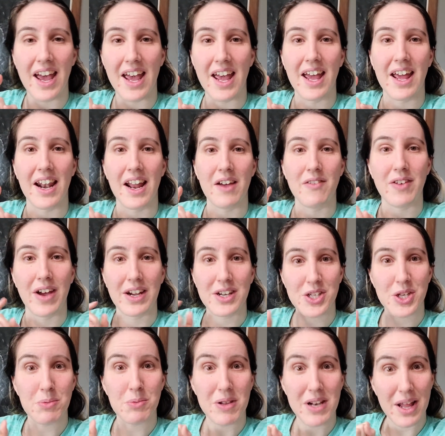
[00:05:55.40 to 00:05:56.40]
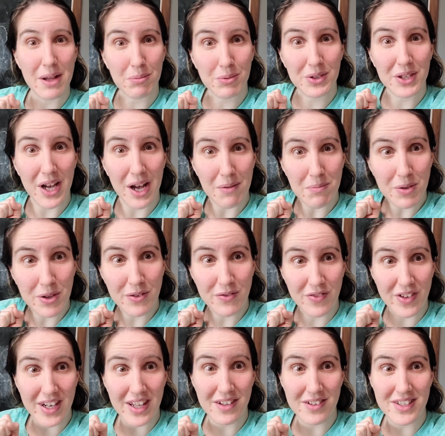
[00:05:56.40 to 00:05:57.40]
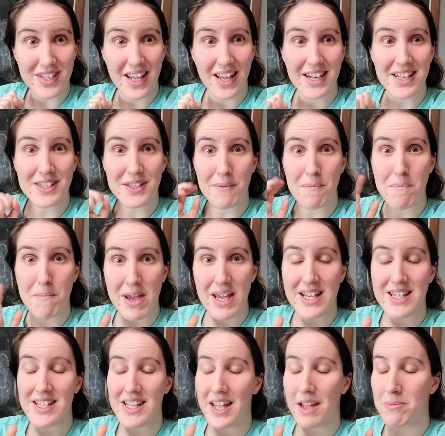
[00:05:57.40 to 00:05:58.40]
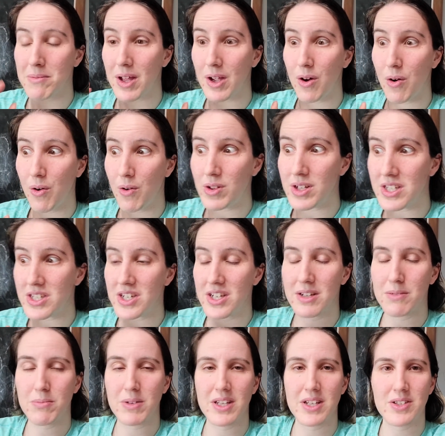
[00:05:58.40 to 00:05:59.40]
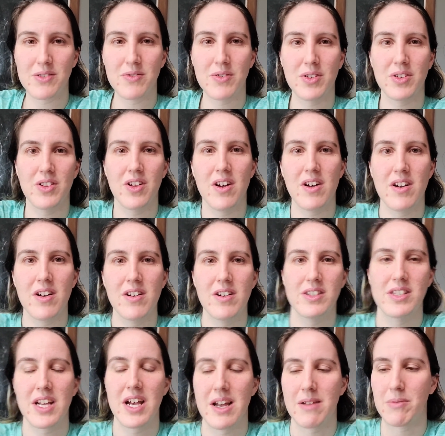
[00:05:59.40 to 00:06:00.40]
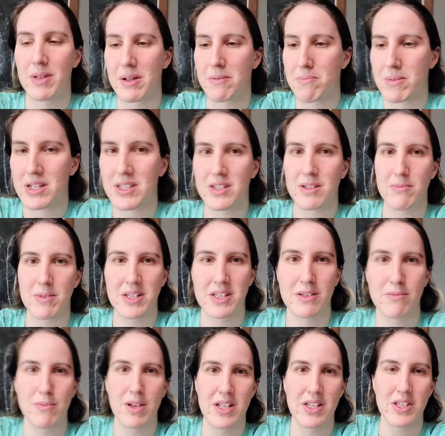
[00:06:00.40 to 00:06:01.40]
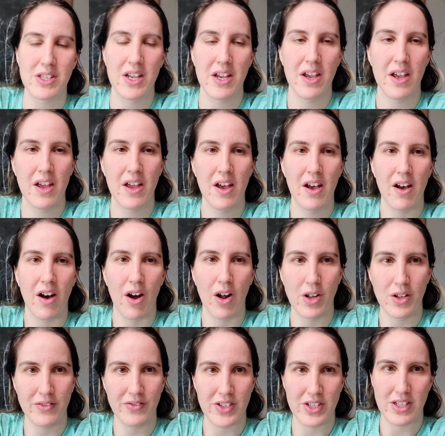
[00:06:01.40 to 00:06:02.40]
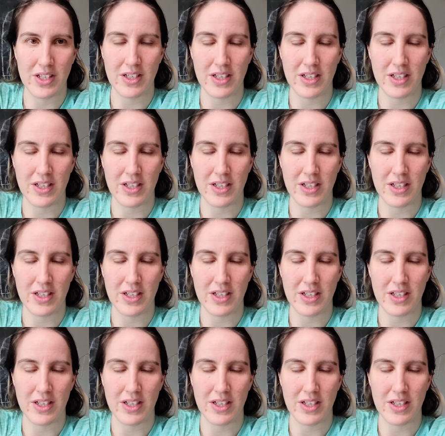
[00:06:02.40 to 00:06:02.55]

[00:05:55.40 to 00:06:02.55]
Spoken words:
and I've actually been able to upload videos again. It's amazing. I'm like, holy shit, because for a long time, like months and months and months, all of a